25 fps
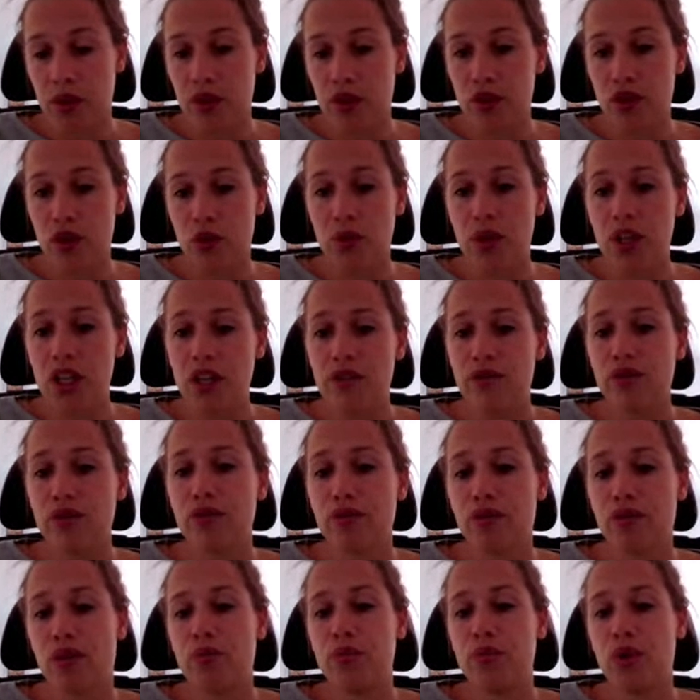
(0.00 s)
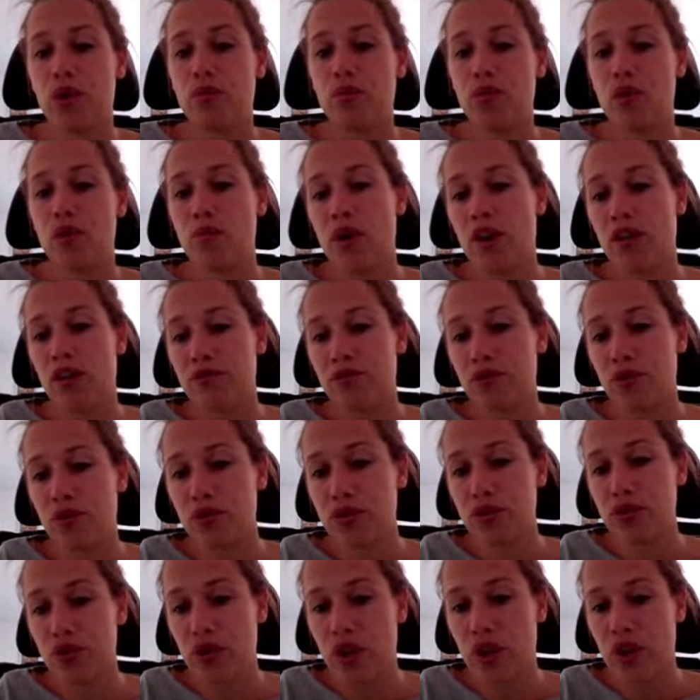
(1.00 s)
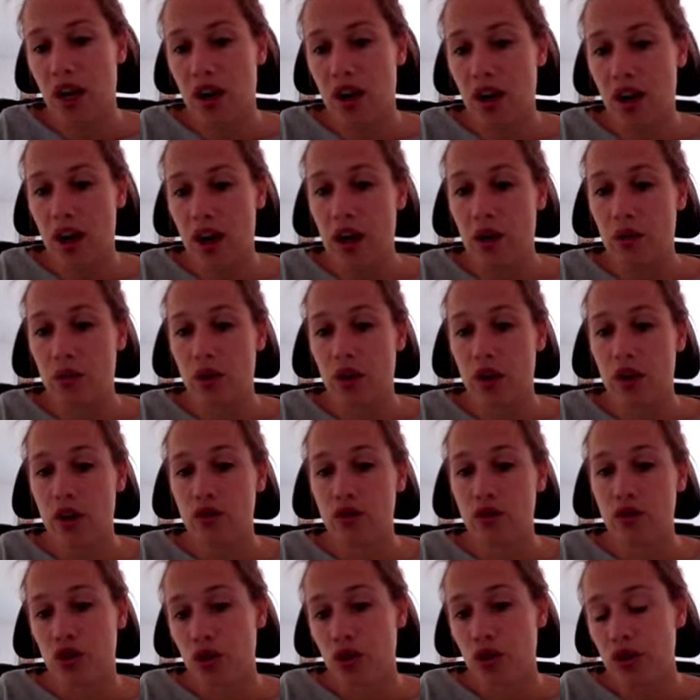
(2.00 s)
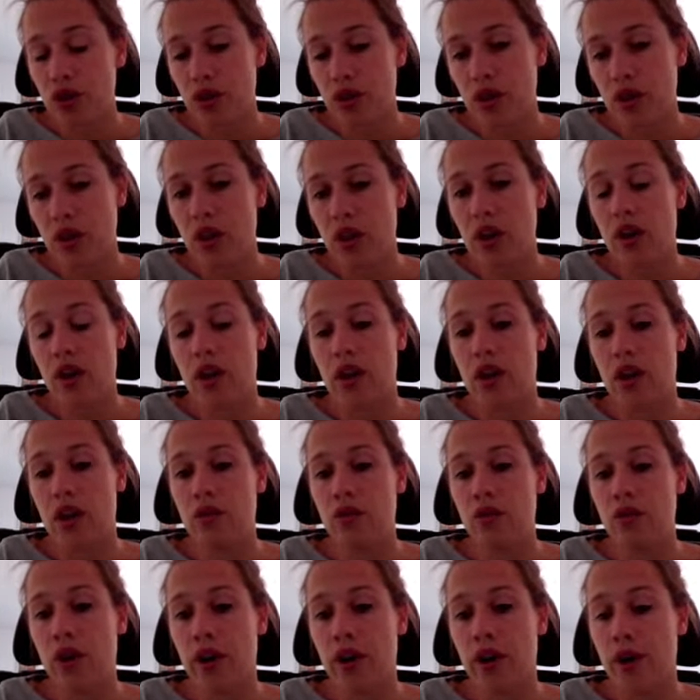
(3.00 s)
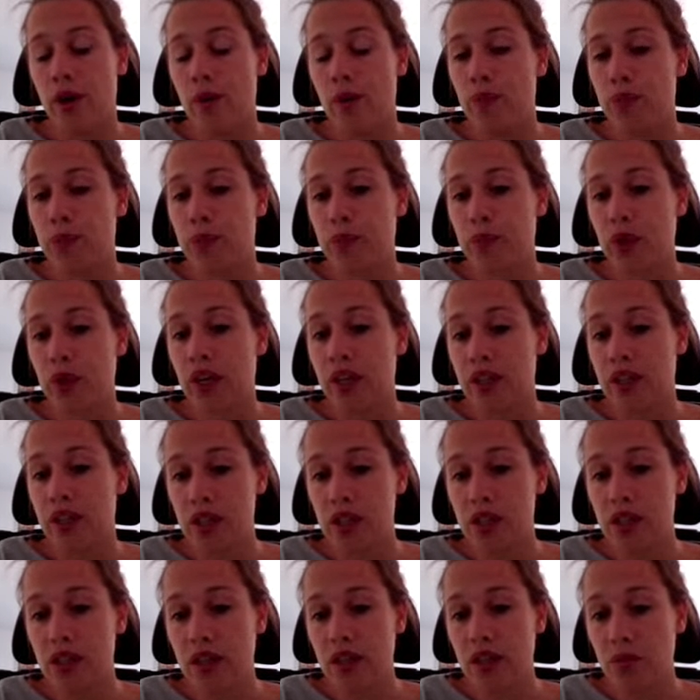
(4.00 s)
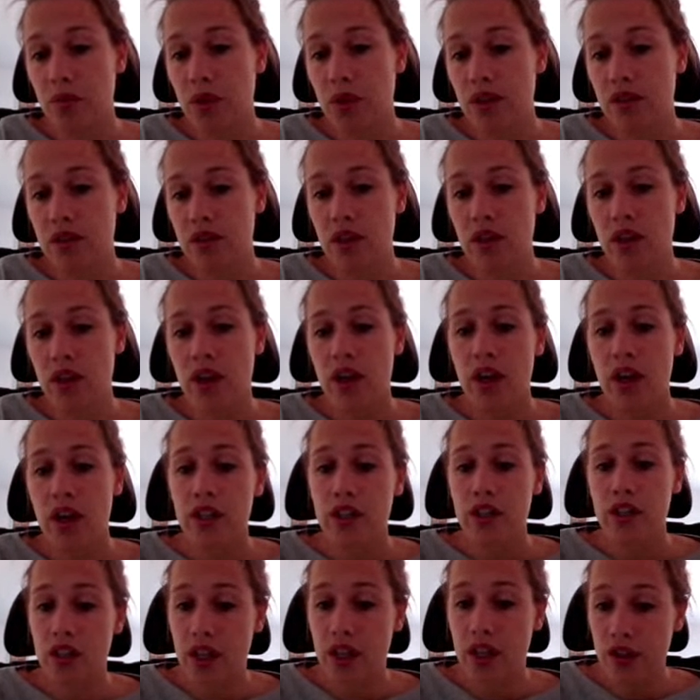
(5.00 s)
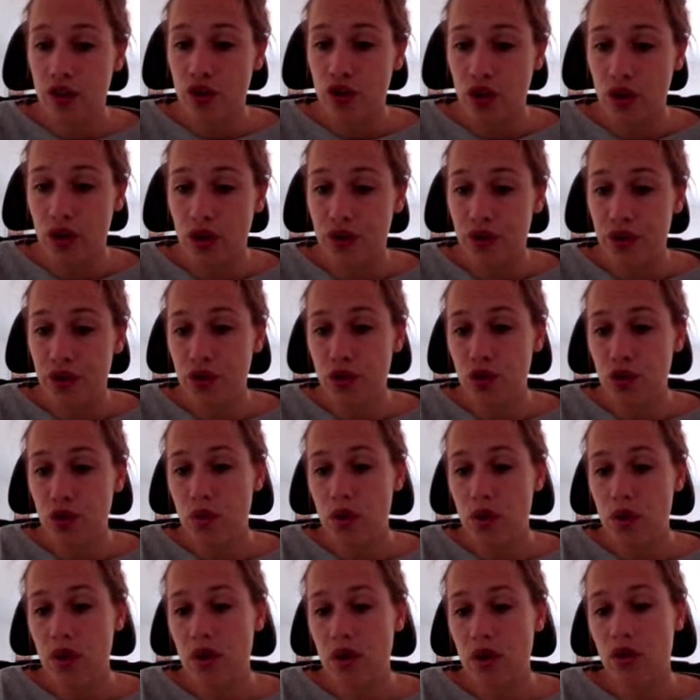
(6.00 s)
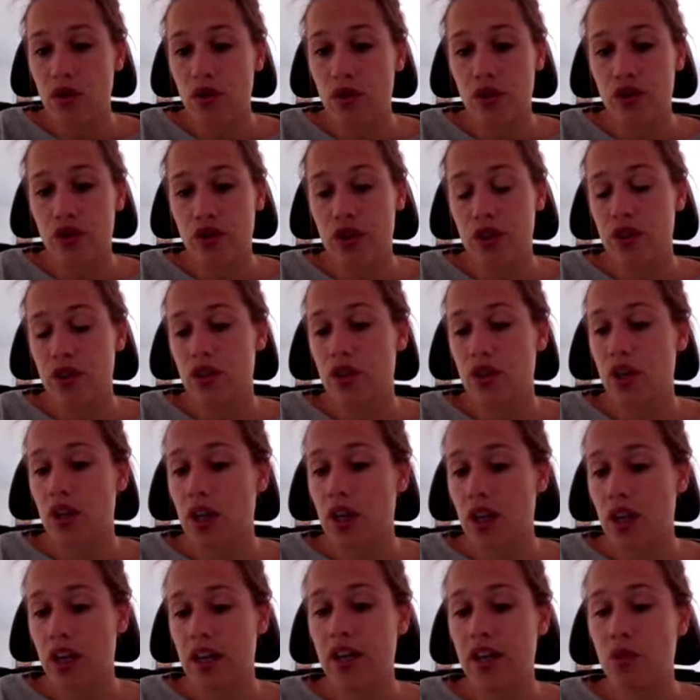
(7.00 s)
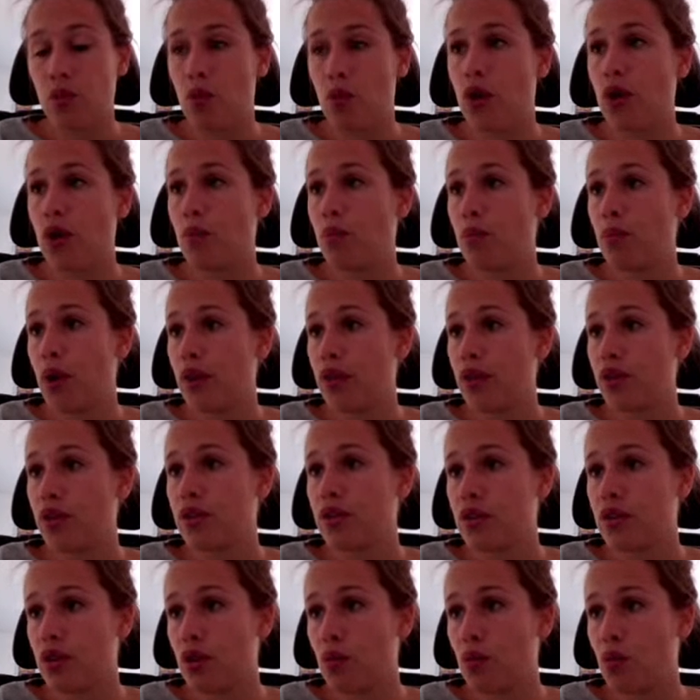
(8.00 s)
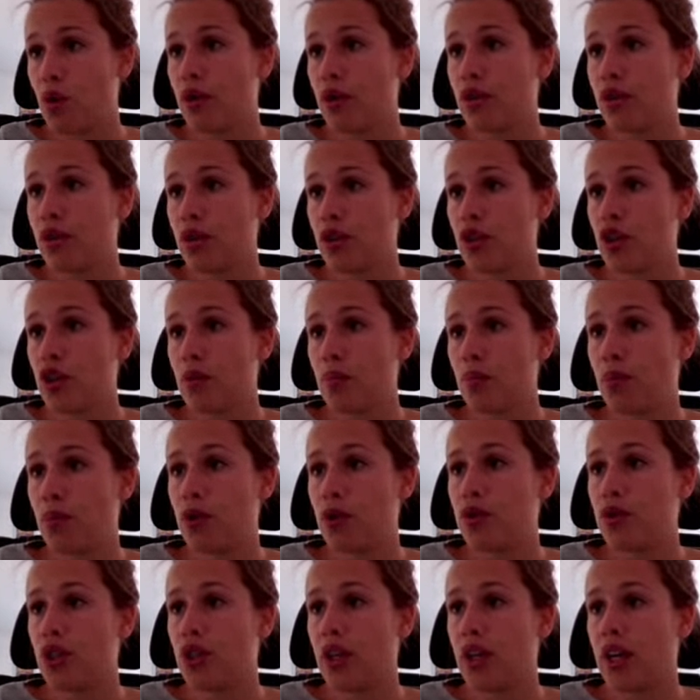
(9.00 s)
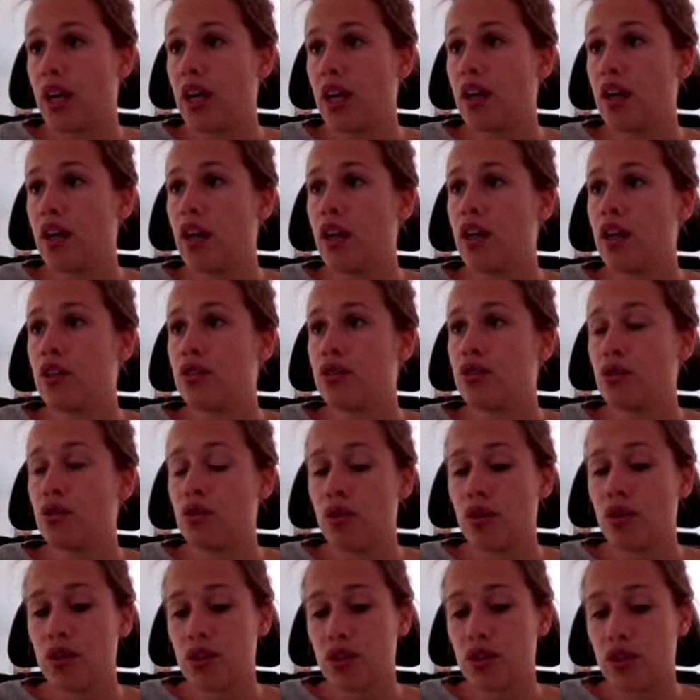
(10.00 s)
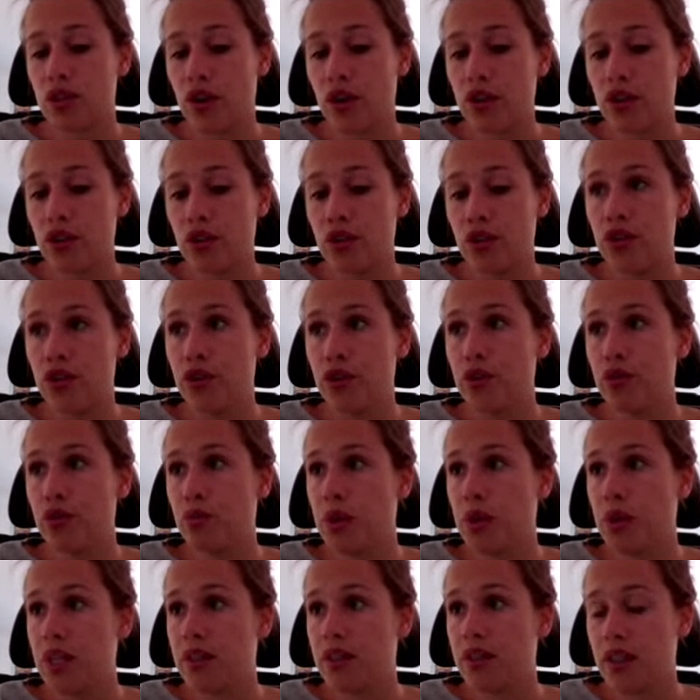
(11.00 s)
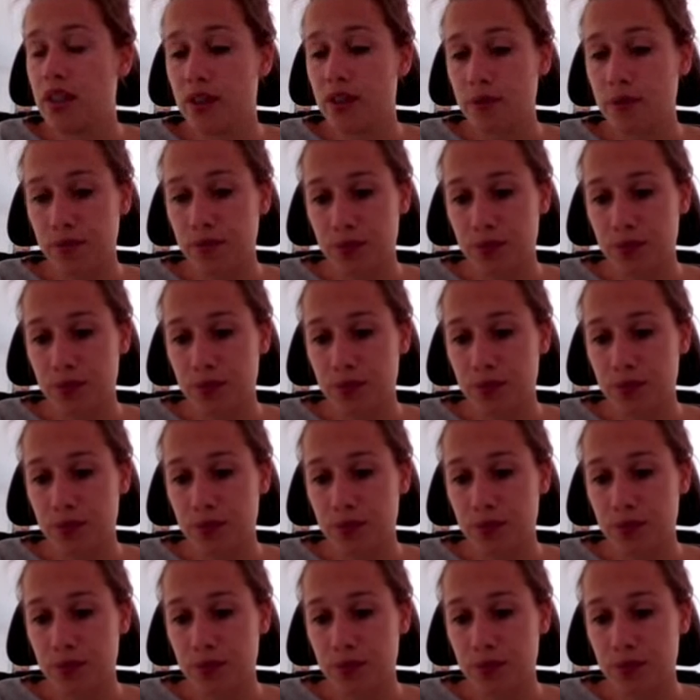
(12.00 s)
So even from your mobile phone, you can now join an existing meeting, schedule a new one, or just click one button, so one touch approach again, to start a new meeting